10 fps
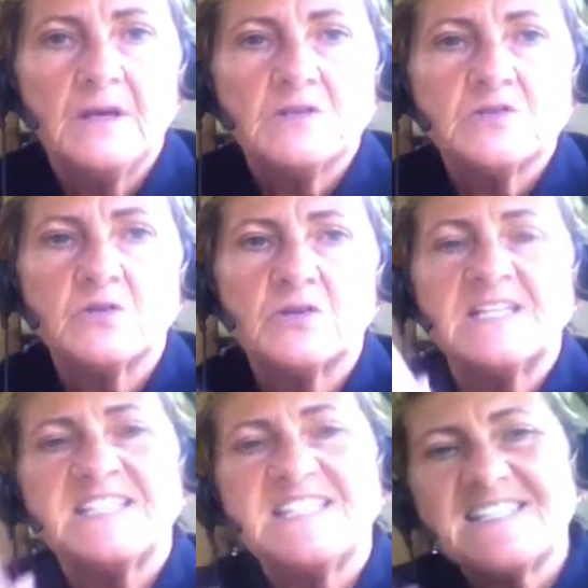So in
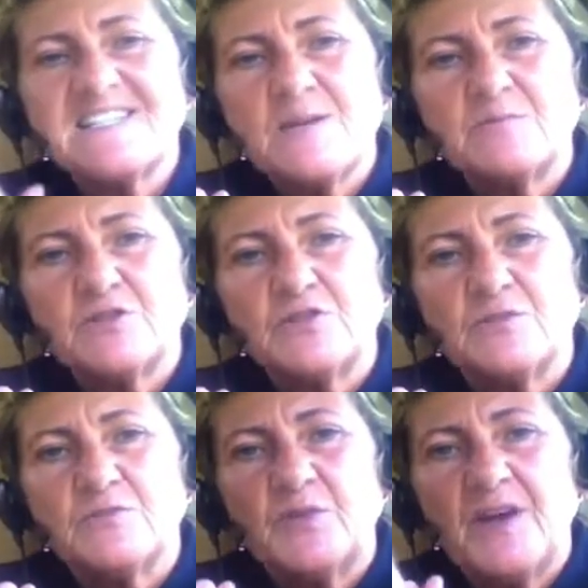TCM
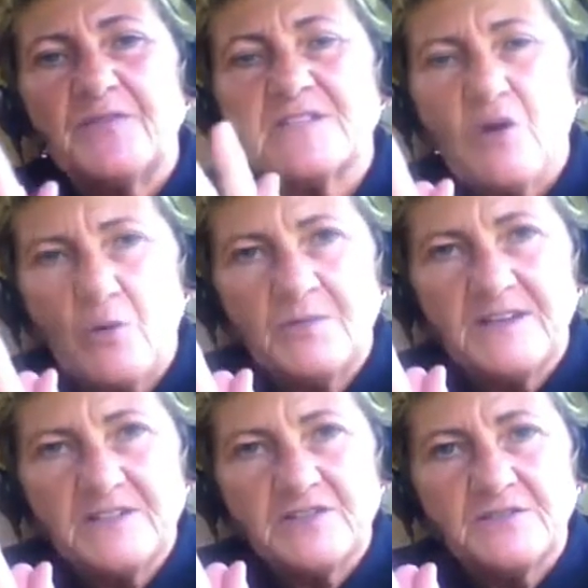terms, we have this
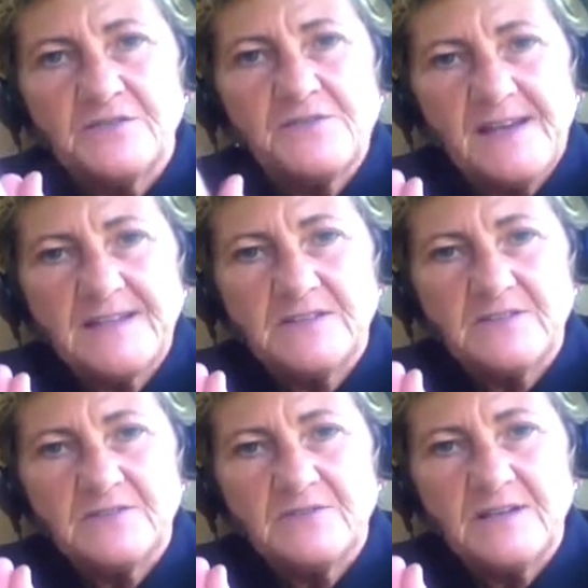combination of
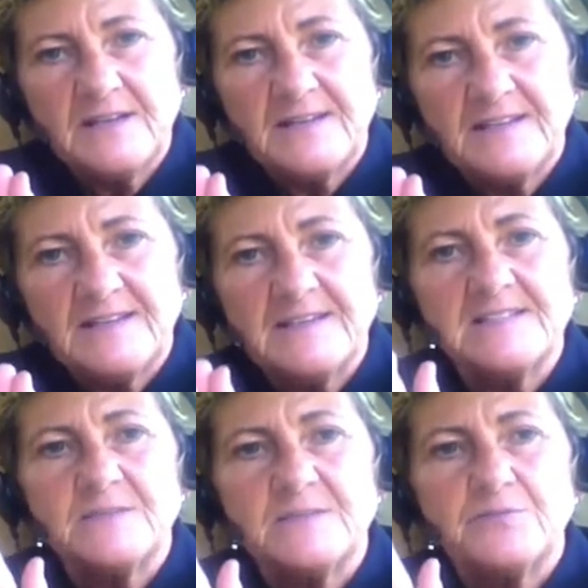factors, right, that
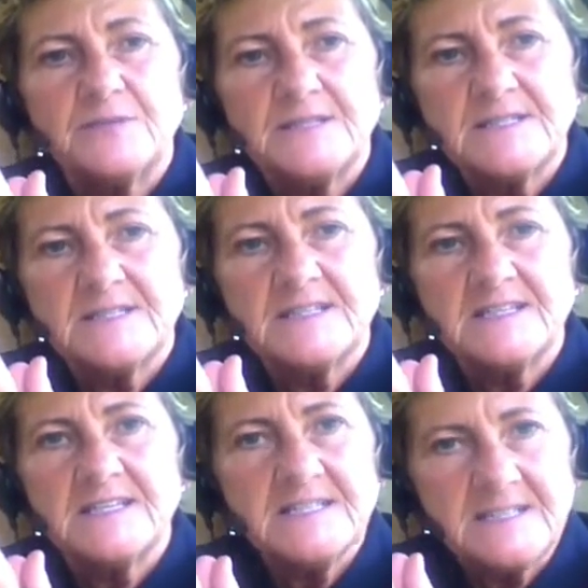has depleted the
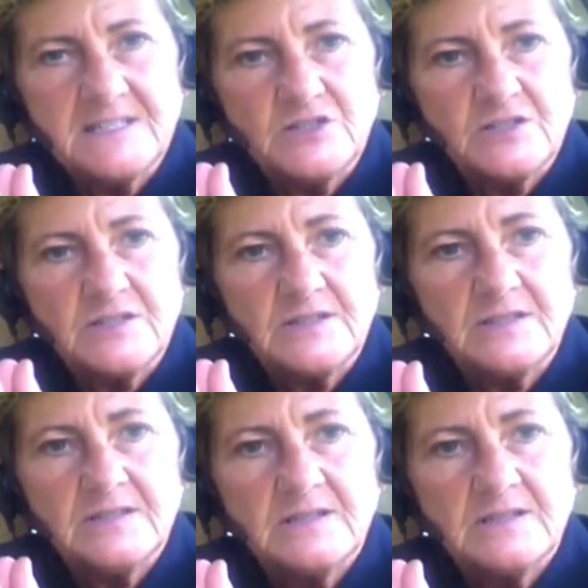kidney qi,